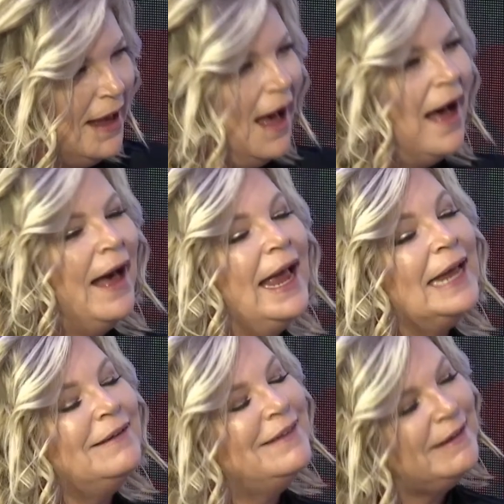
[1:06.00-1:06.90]

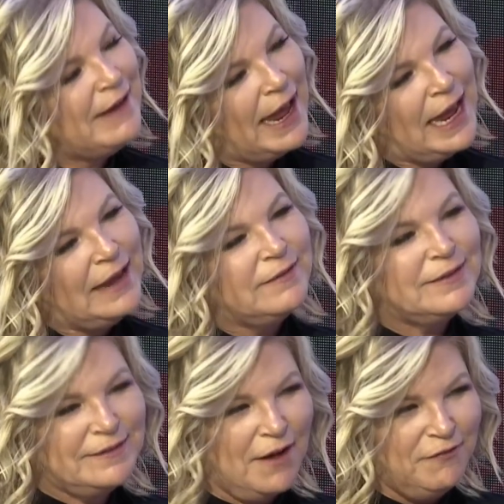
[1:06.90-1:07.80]
And today,
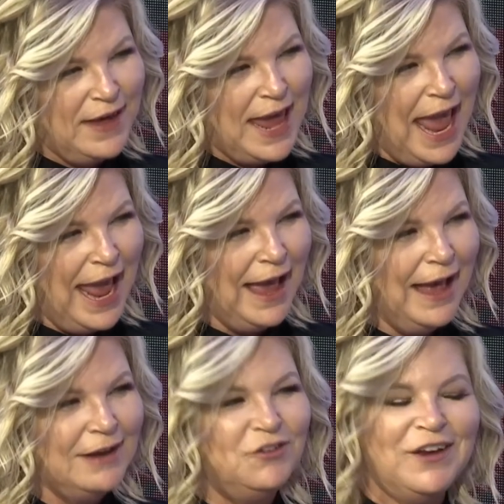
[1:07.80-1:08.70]
Steffi
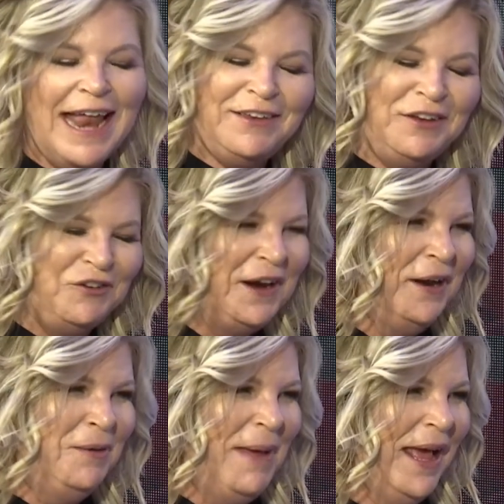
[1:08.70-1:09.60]
and Jeanette did your hair
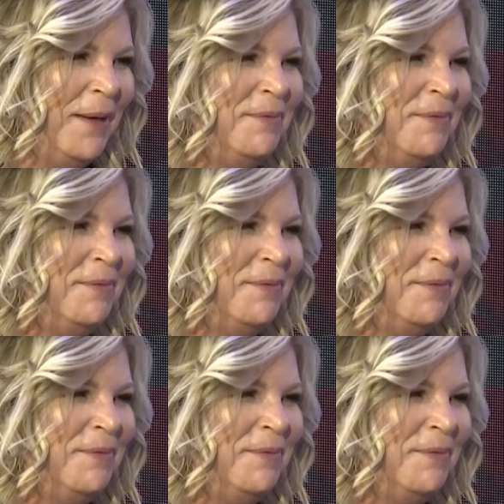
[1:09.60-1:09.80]
and makeup.